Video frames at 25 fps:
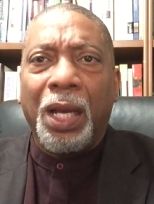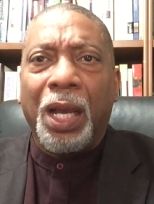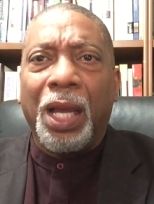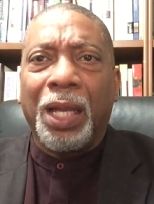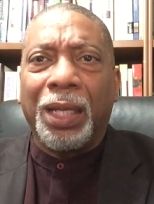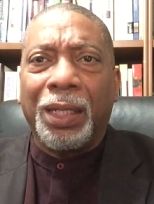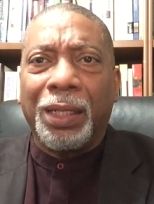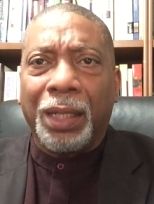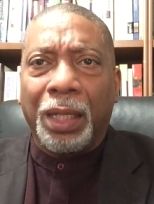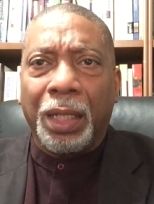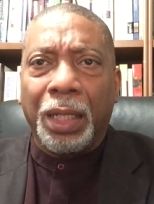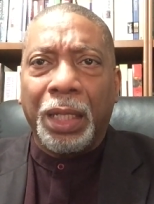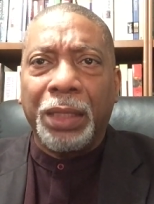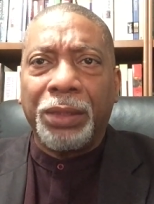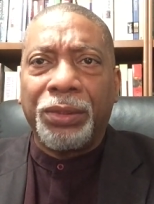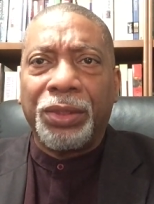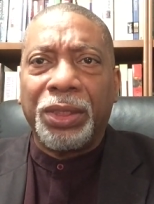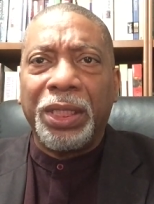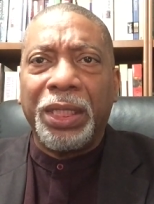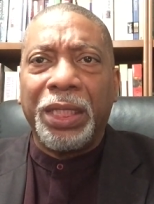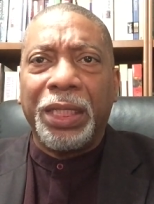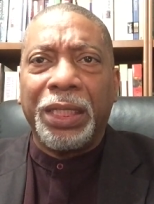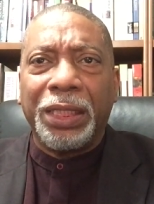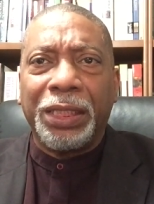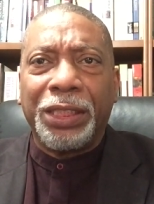unless
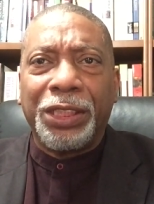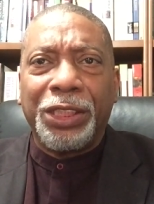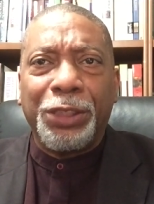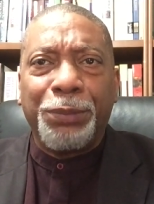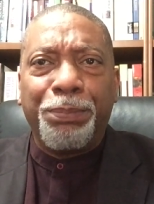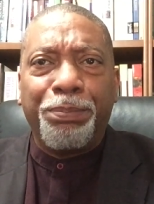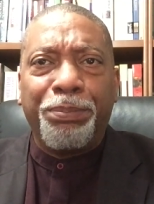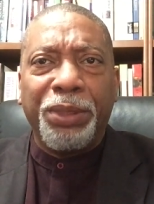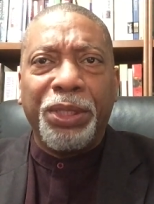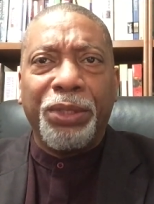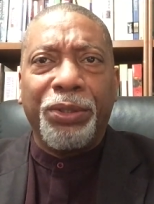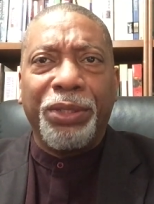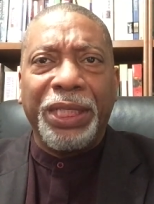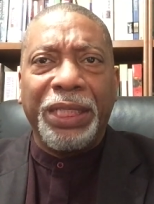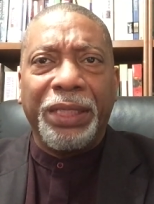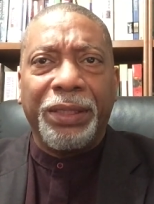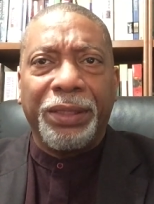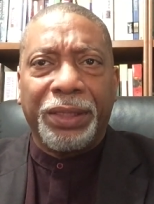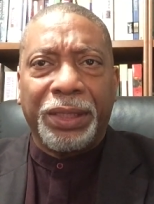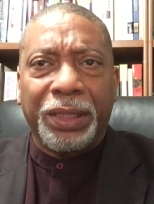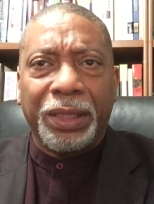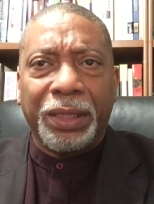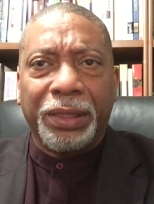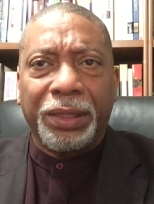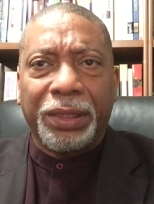it
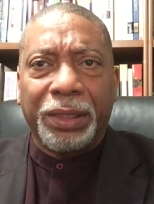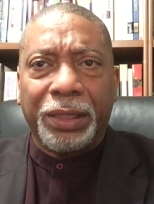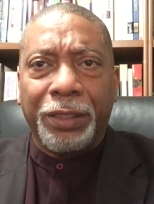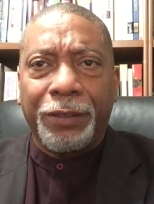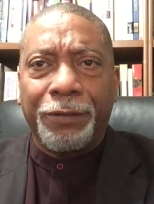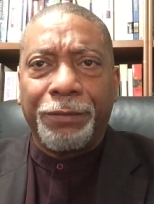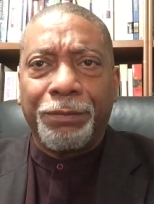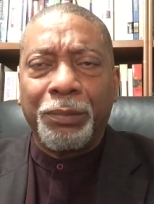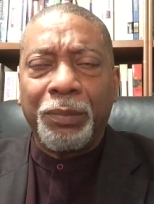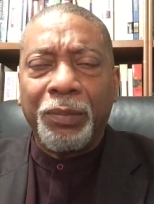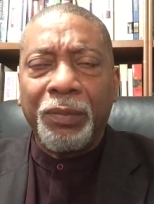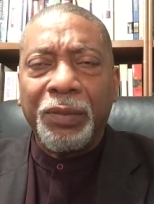experiences it